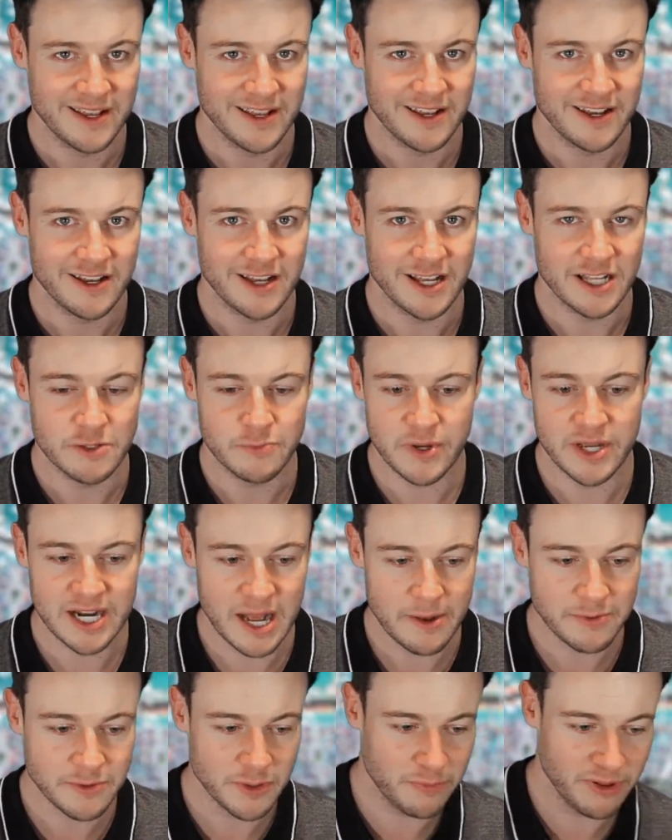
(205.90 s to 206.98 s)
it's been an
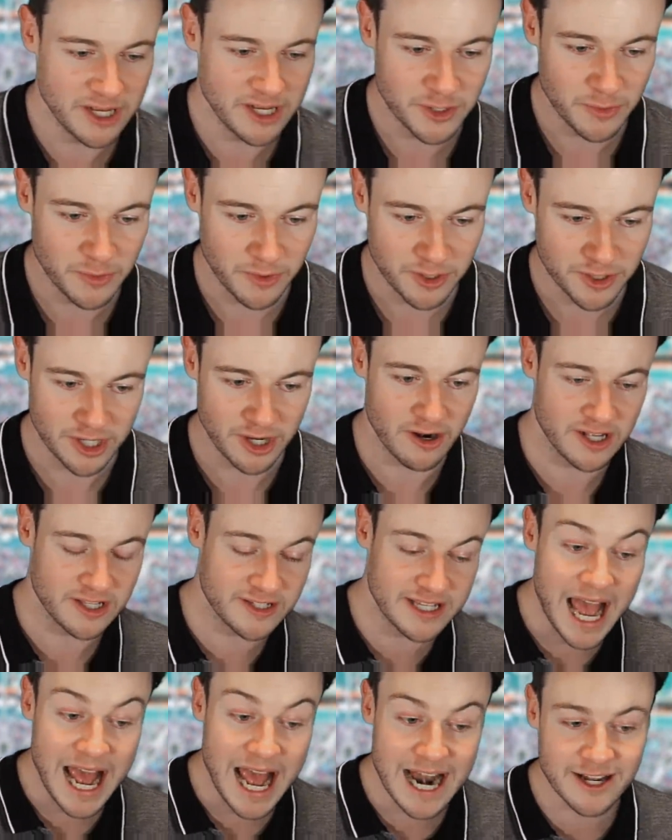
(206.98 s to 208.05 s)
absolute pleasure watching her. And it's
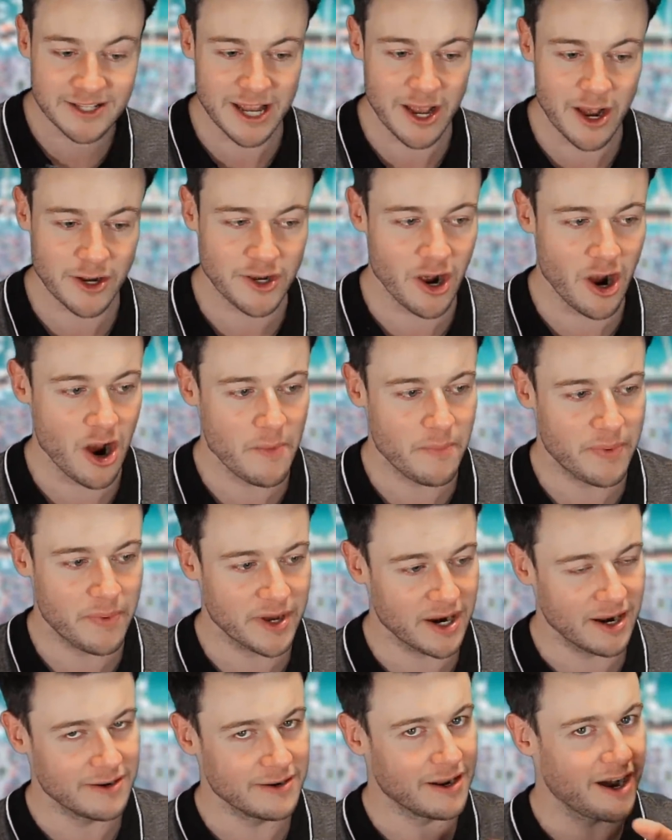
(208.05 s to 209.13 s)
sad to see her go, but
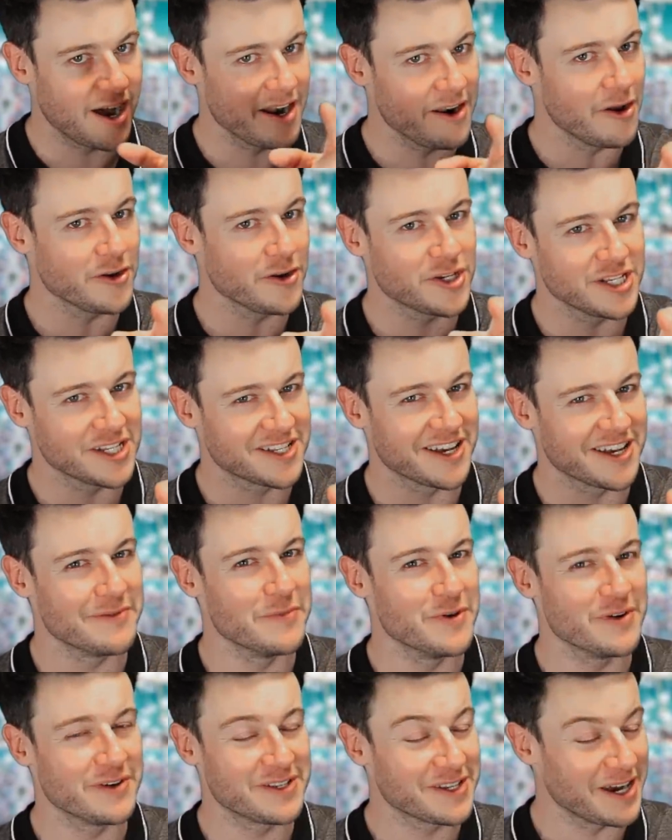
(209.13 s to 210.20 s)
I know she's going to
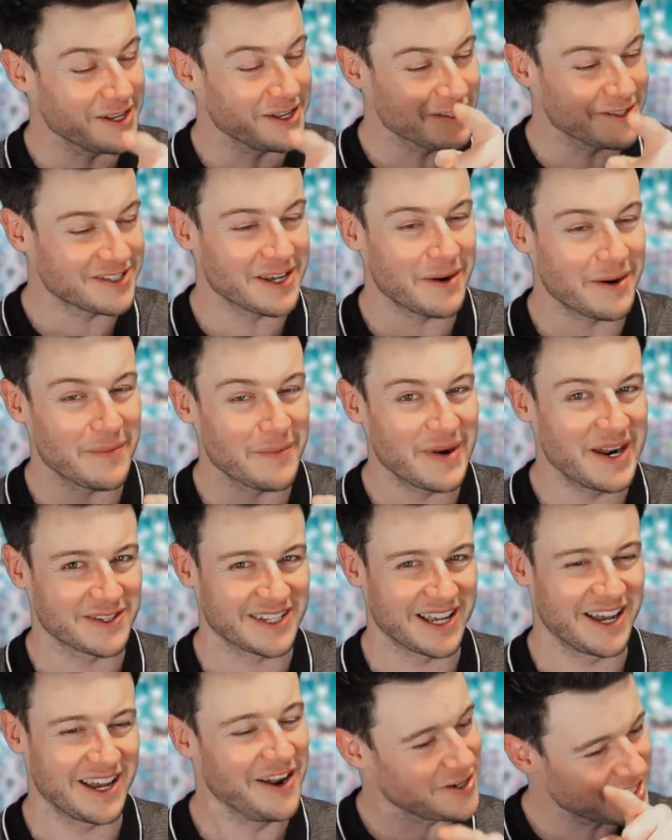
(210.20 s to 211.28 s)
move. She's got to do something else. I
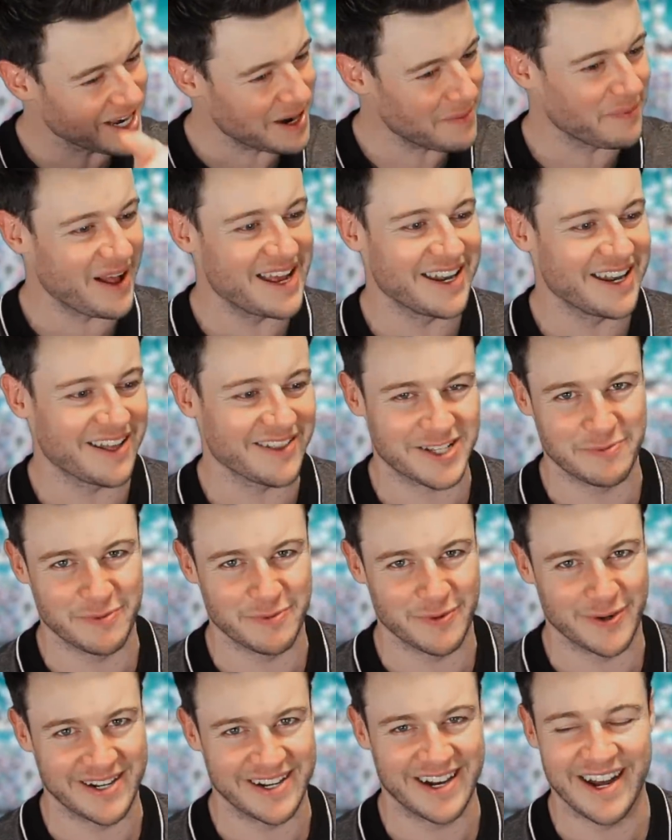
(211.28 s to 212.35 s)
know she's got to play another sport.
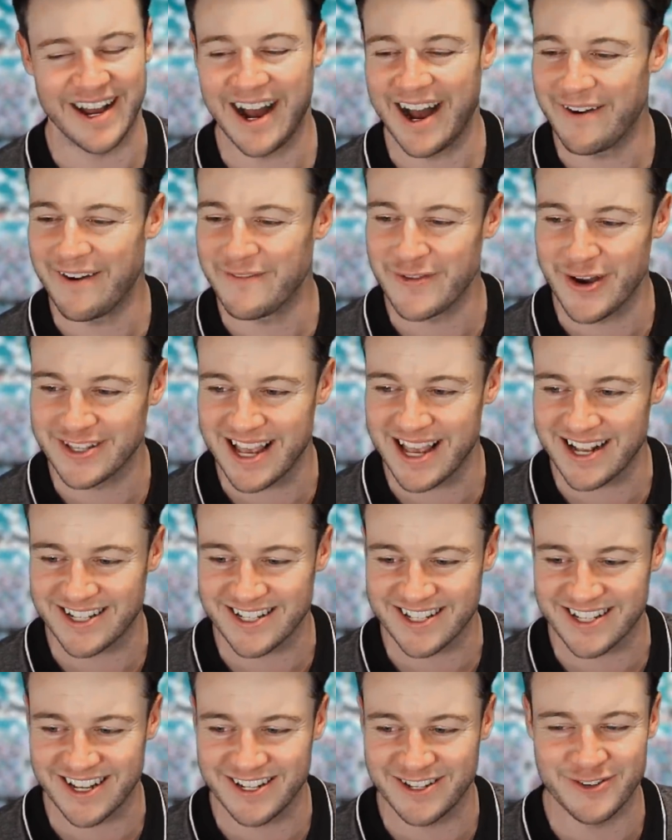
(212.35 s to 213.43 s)
I, I have no doubt she's
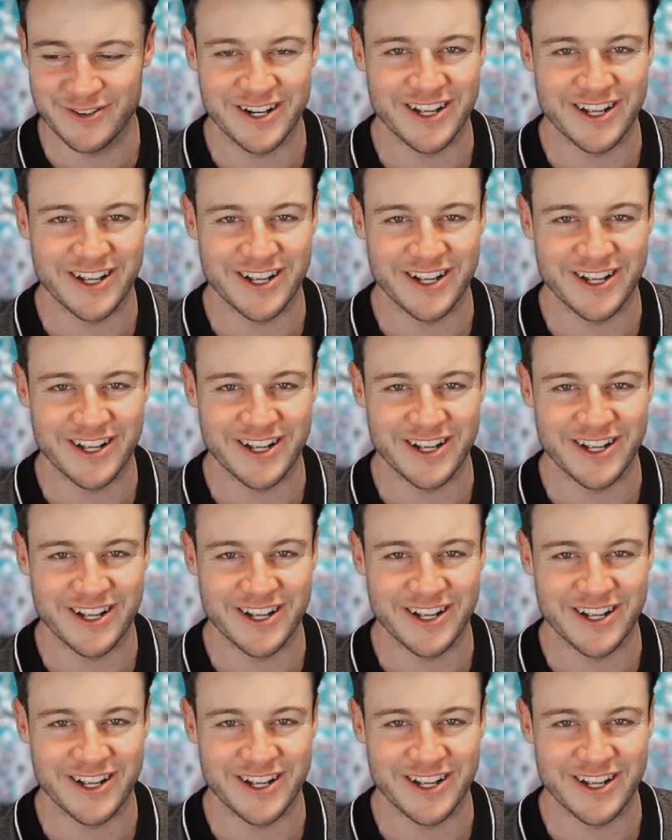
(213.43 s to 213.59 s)
going to do another